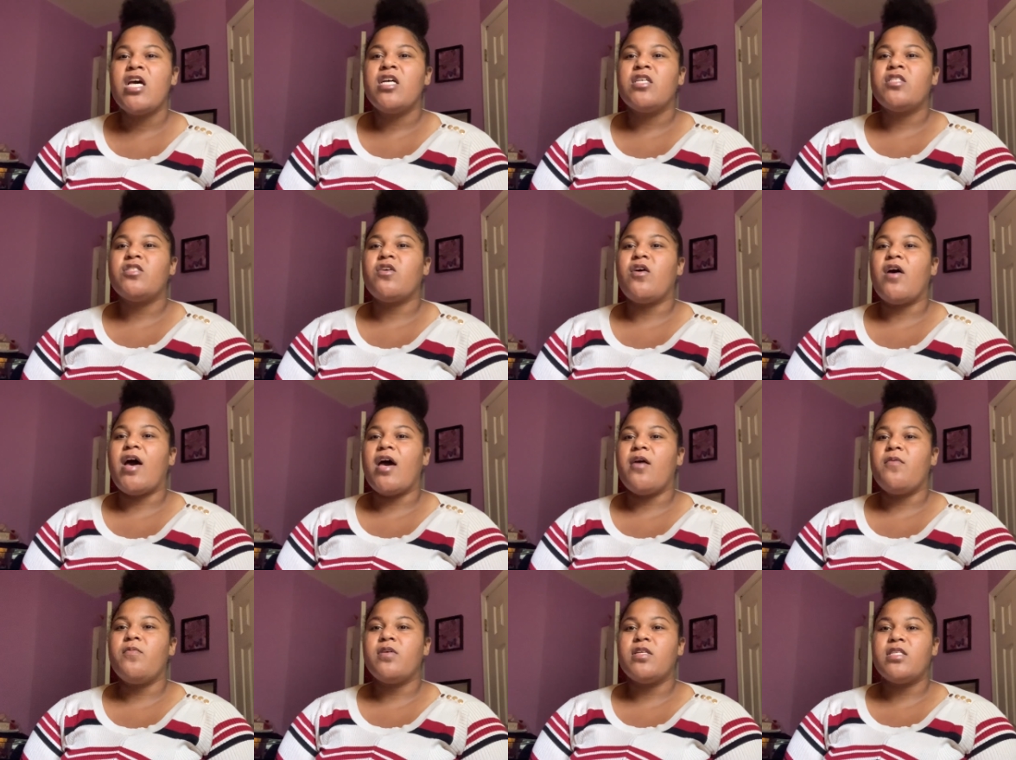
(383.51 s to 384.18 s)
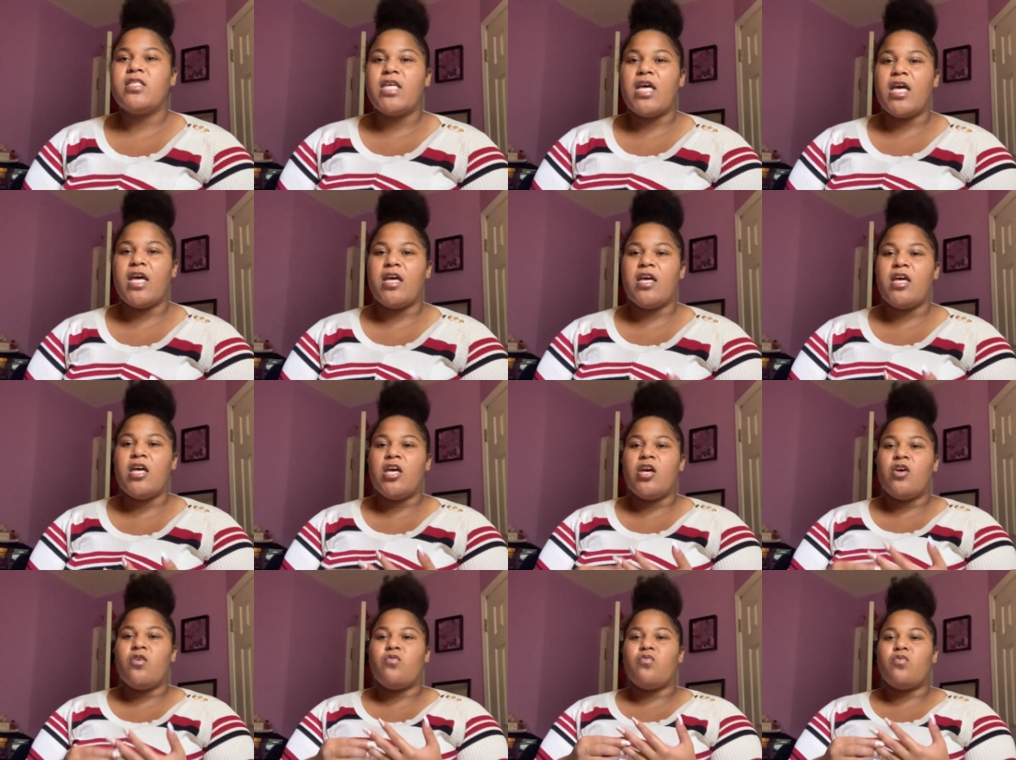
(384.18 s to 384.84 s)
So I will say,
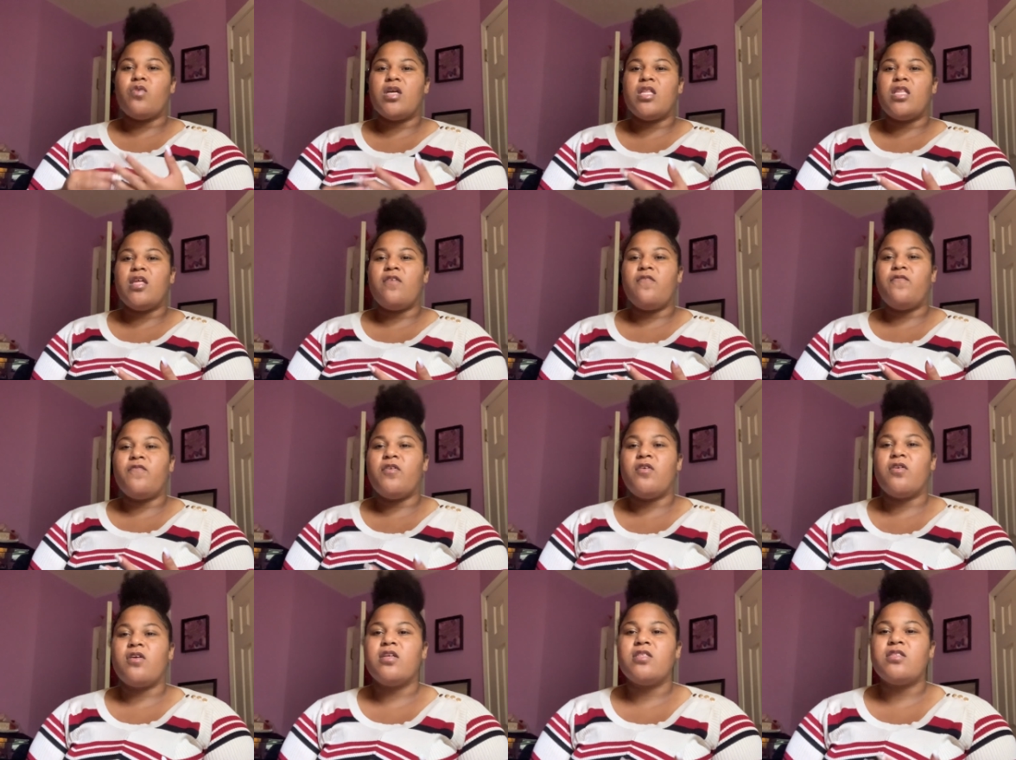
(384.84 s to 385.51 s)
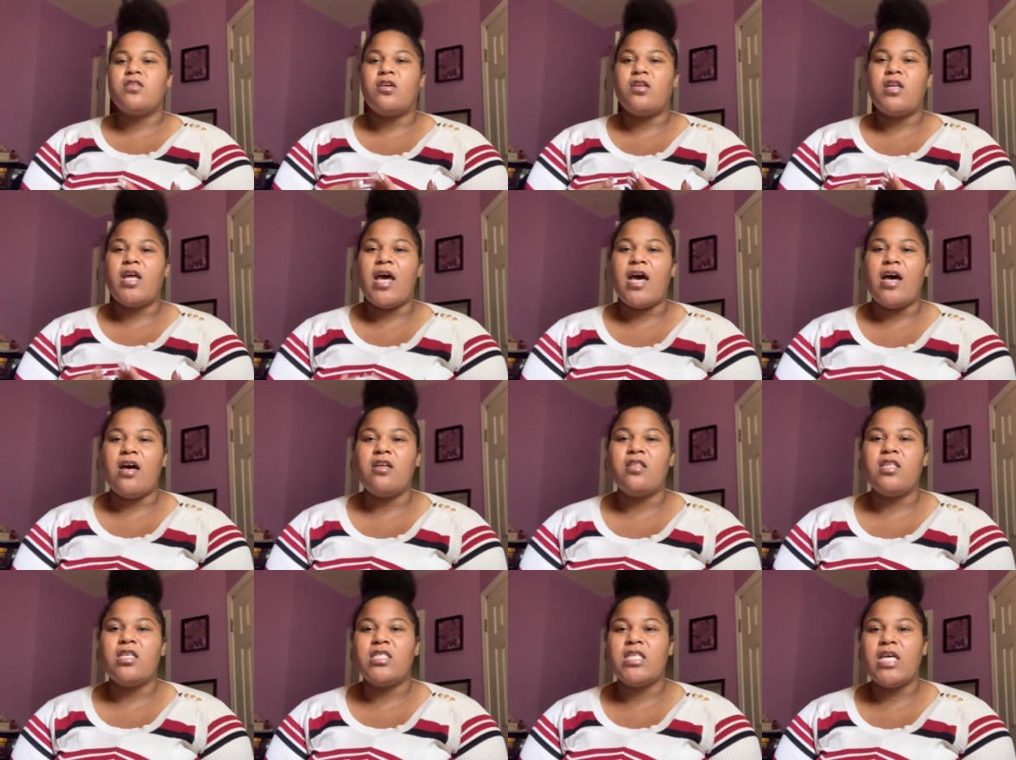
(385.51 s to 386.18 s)
really focus on
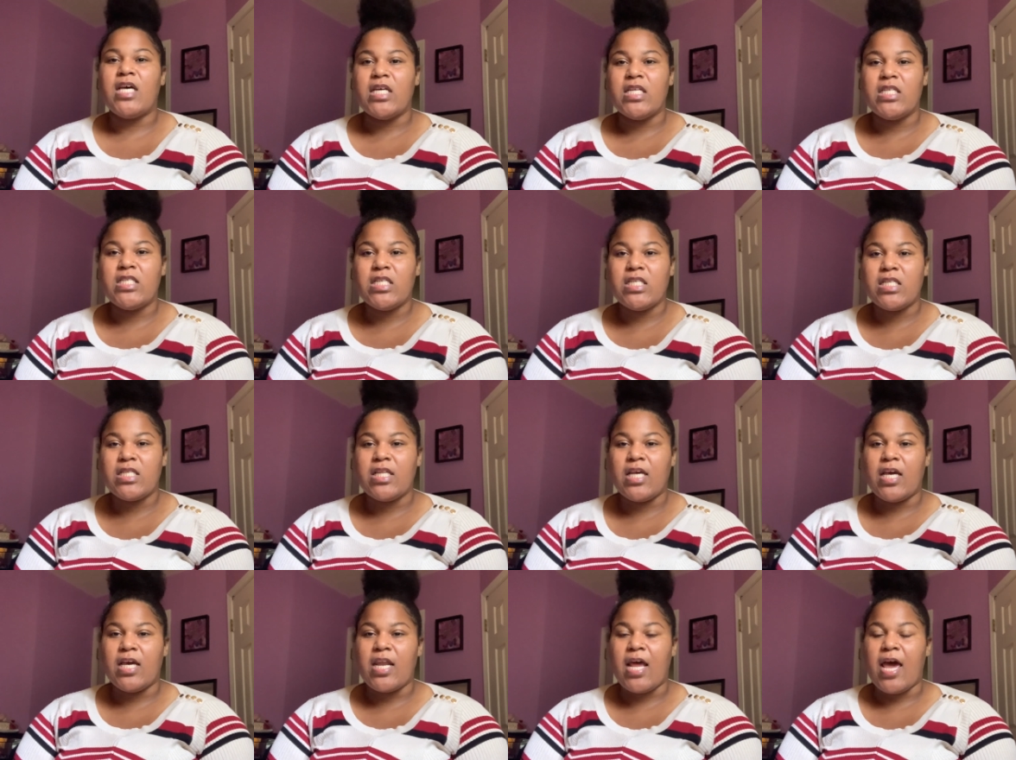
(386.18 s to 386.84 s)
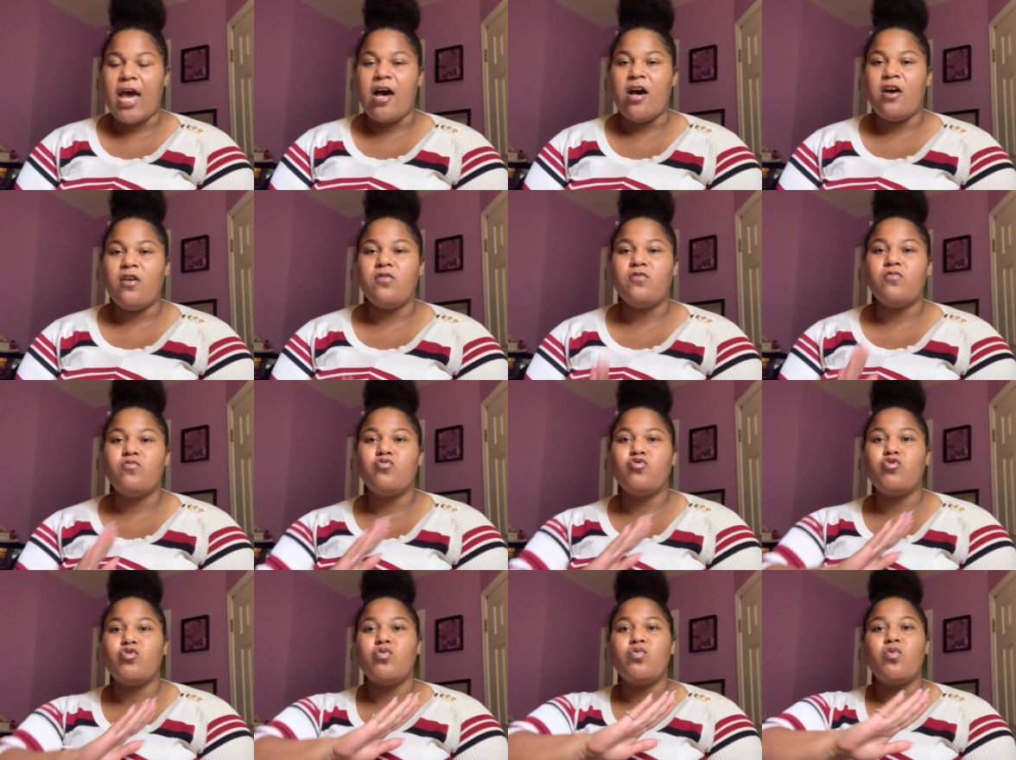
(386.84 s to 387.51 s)
how the test is laid
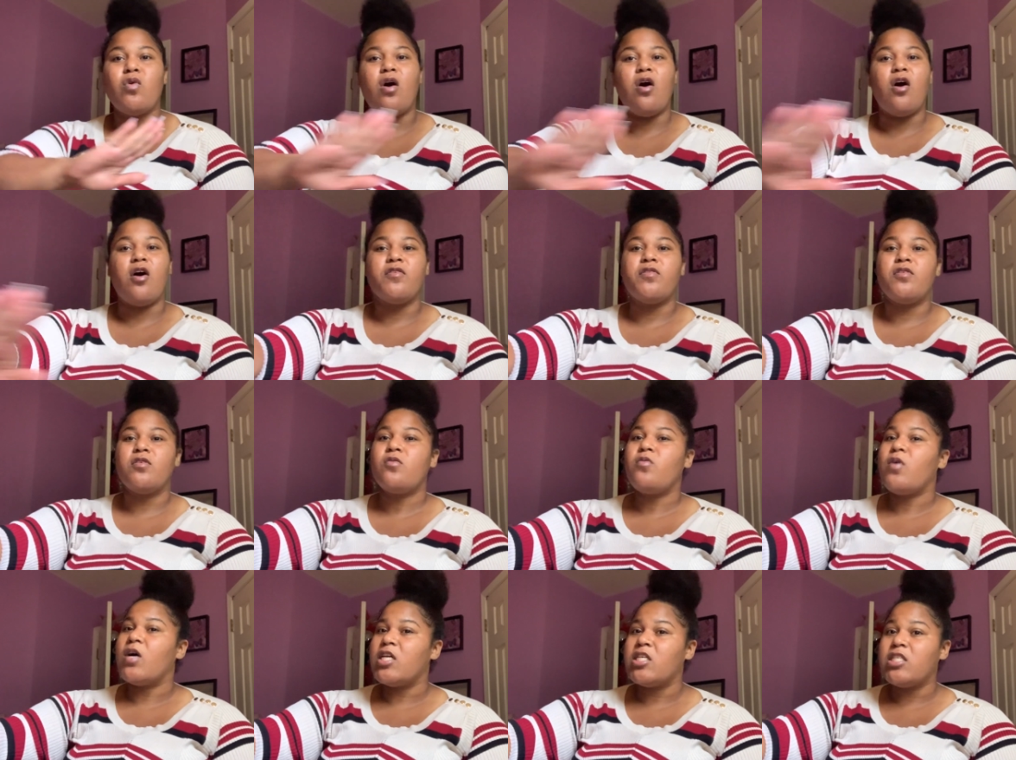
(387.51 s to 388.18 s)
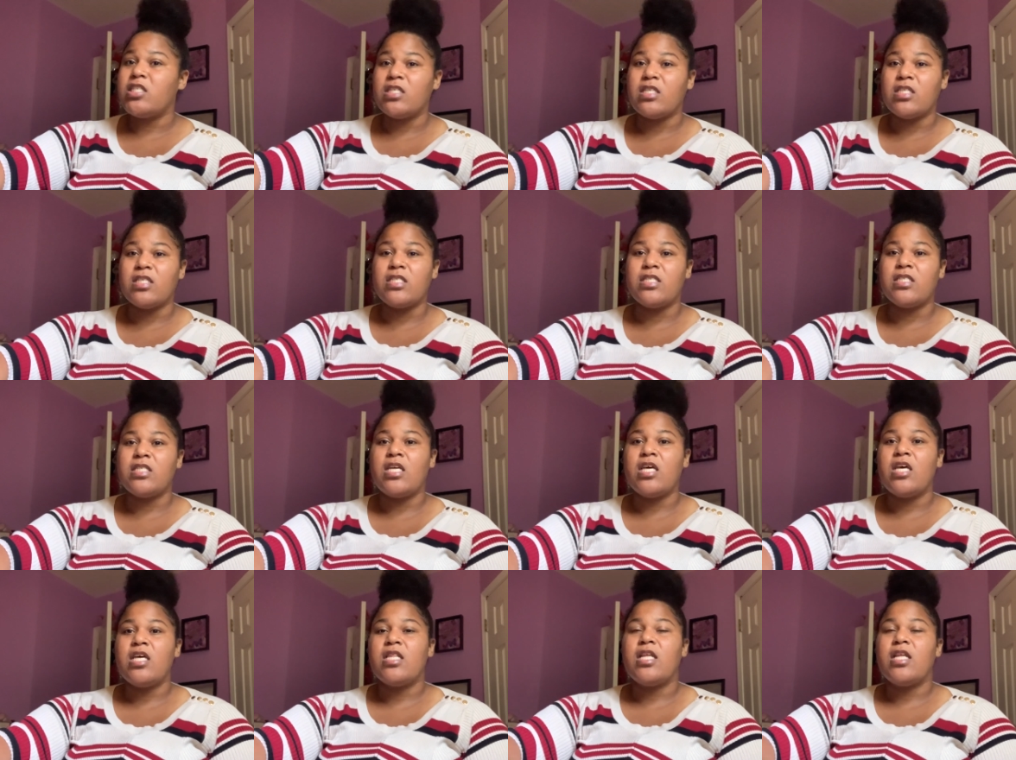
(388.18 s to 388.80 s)
out. Do all the questions.